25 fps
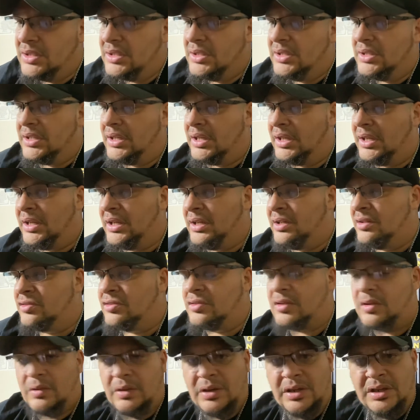And it's
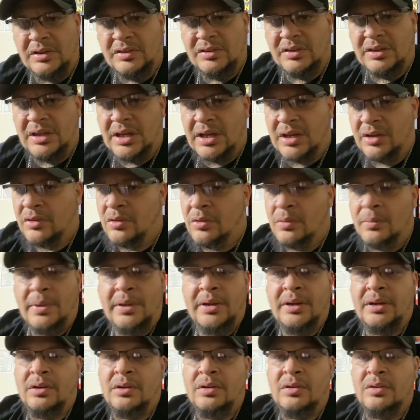crazy how
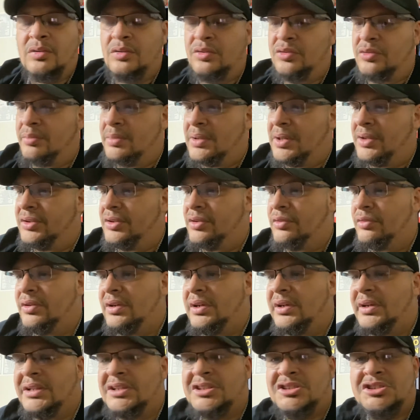nobody knows about their
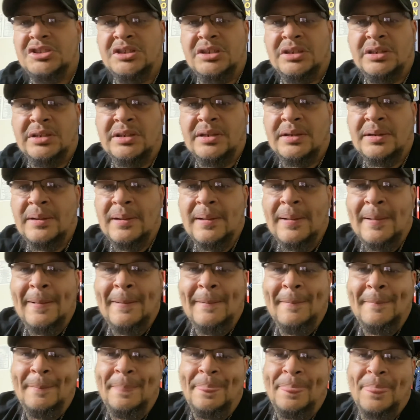religion.
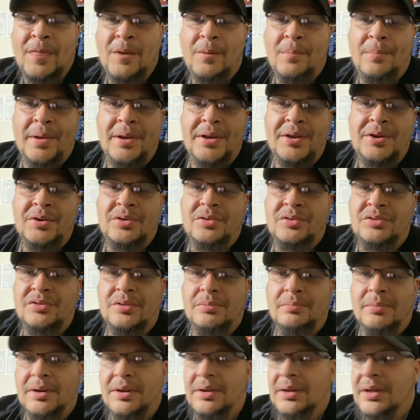Nobody knows
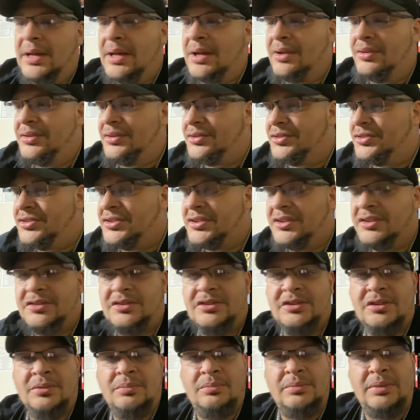about how their
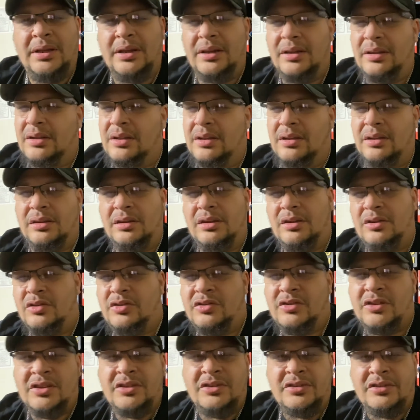system, like their
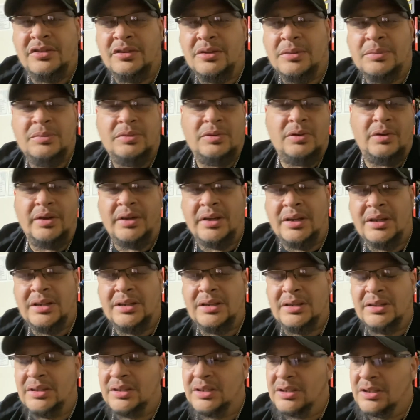systems or
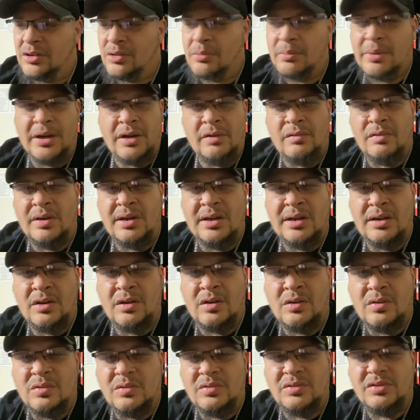anything. Nobody really
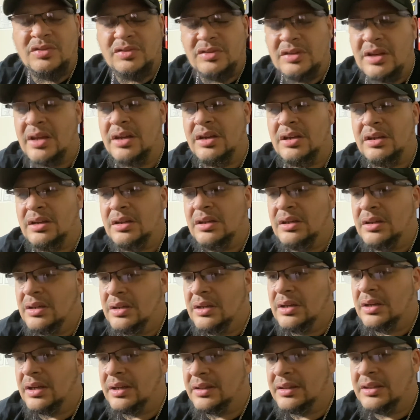knows. It's kind of,
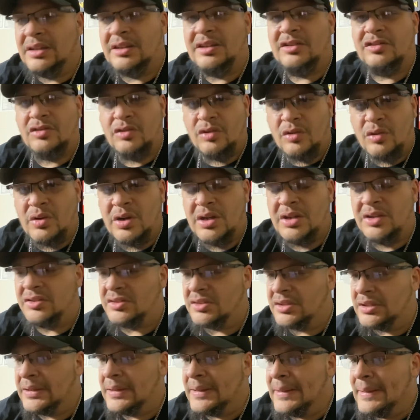I think it's
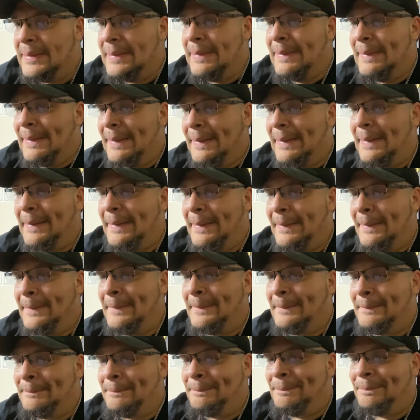crazy.
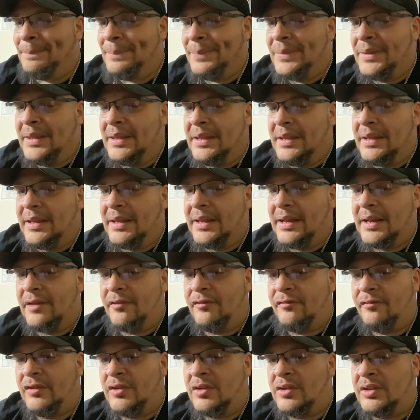Um, and I
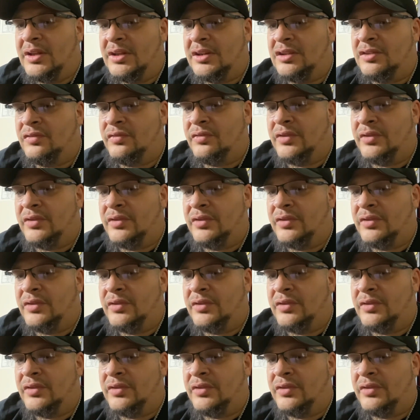feel that it's